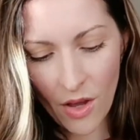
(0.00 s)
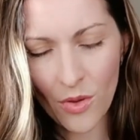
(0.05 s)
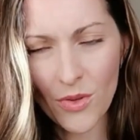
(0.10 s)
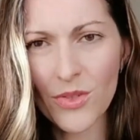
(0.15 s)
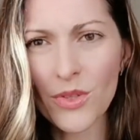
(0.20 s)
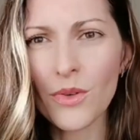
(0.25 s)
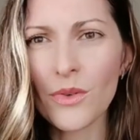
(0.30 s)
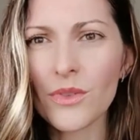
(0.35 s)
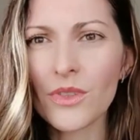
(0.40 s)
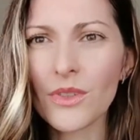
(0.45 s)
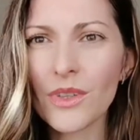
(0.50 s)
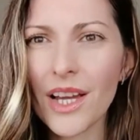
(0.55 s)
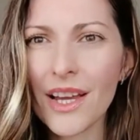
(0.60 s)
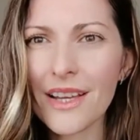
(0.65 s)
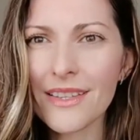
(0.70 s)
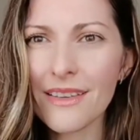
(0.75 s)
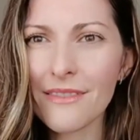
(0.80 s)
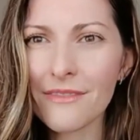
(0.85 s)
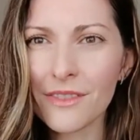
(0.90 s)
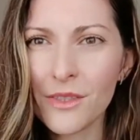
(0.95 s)
Also, you
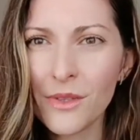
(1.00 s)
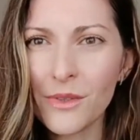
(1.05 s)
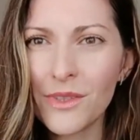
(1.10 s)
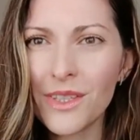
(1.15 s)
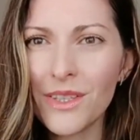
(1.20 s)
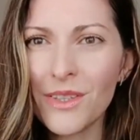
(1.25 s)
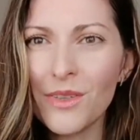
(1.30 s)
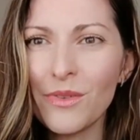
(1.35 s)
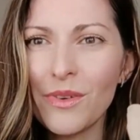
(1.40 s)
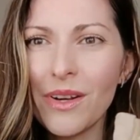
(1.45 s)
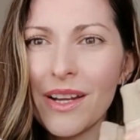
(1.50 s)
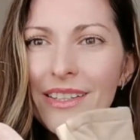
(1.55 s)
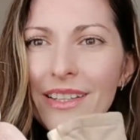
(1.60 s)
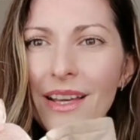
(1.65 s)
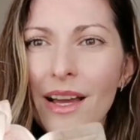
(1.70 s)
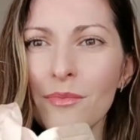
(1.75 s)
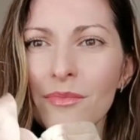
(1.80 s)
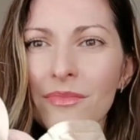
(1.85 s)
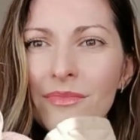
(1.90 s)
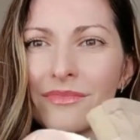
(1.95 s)
guys have noticed,
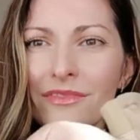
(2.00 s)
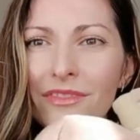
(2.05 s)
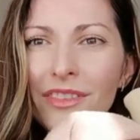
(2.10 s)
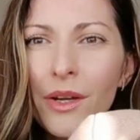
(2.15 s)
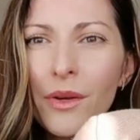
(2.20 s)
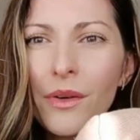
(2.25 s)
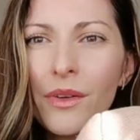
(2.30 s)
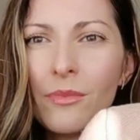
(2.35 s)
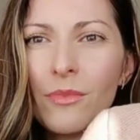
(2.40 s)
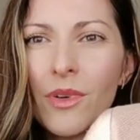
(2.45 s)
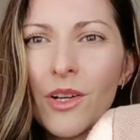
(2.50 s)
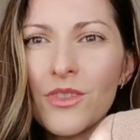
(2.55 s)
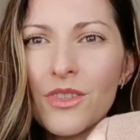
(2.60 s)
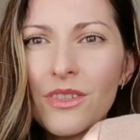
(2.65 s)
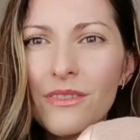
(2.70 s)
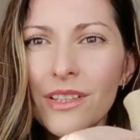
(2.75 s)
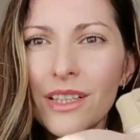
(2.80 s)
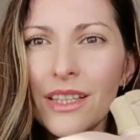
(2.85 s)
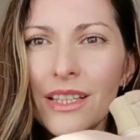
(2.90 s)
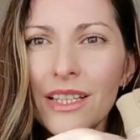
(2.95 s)
right? I'm very much of a